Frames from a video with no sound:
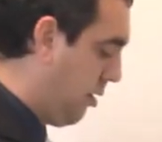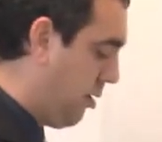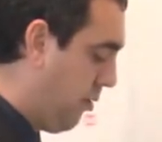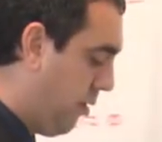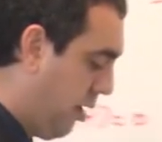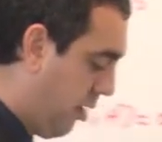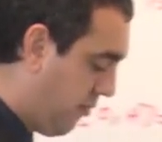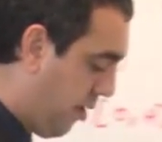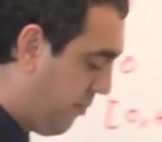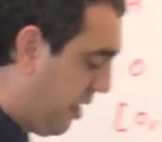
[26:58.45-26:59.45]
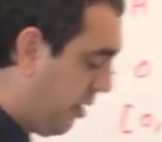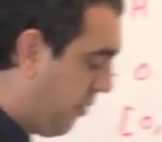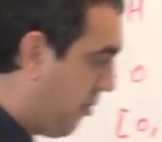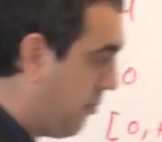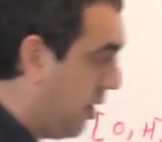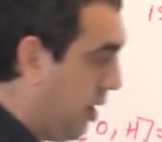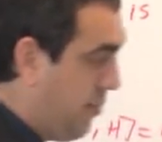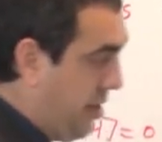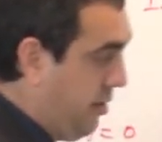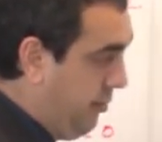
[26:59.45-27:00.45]
So from the, from the
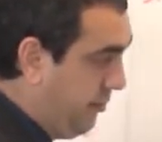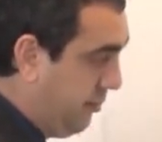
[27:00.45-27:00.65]
lemma,